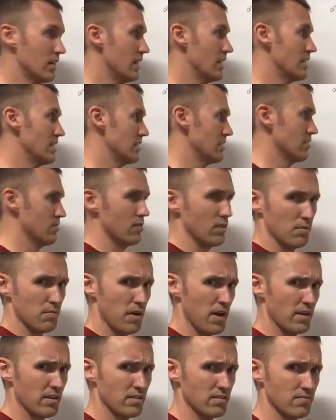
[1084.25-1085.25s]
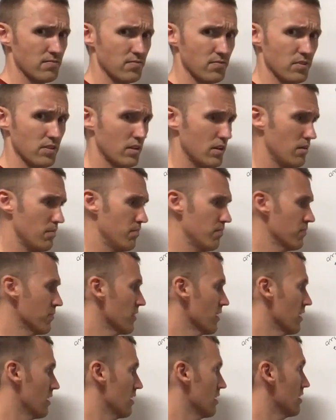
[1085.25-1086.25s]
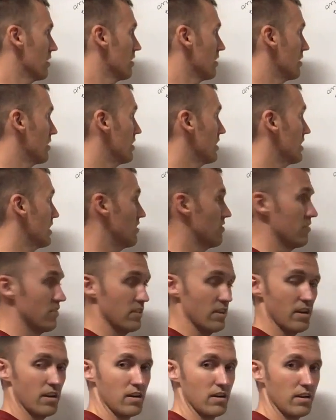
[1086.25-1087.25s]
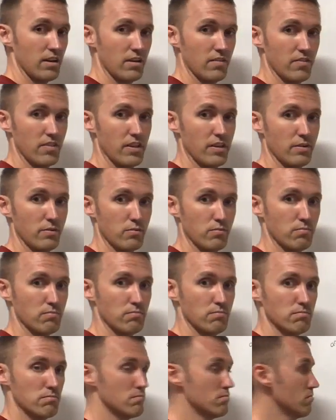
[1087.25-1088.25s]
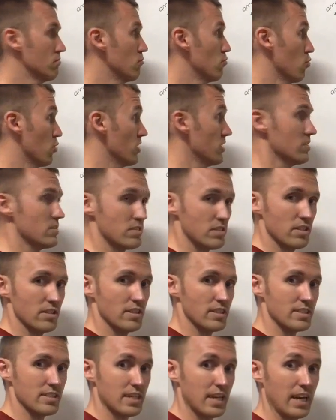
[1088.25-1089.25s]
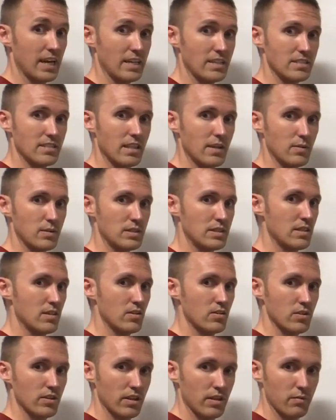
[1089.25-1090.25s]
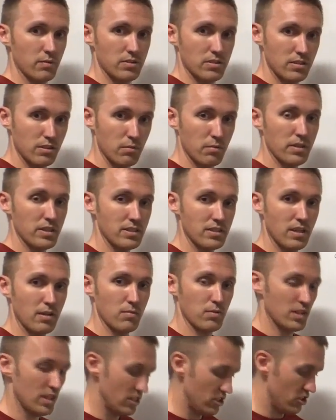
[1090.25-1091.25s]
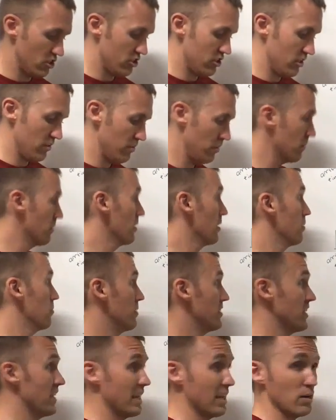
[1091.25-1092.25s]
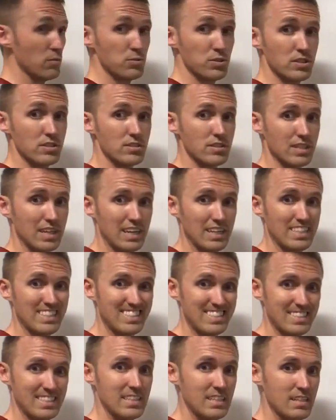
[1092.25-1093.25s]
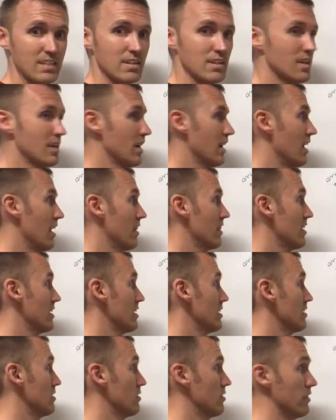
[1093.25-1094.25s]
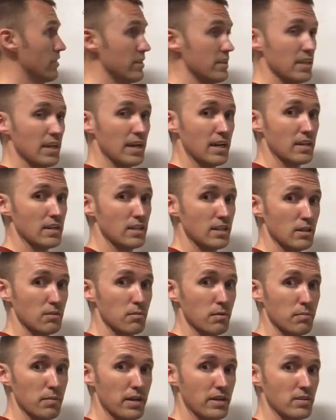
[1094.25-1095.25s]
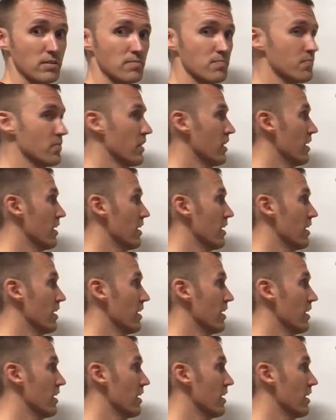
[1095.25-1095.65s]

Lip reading: It doesn't really matter if they weren't in this case, it would still be the same relationship, but that helps us to kind of see the line a little bit better.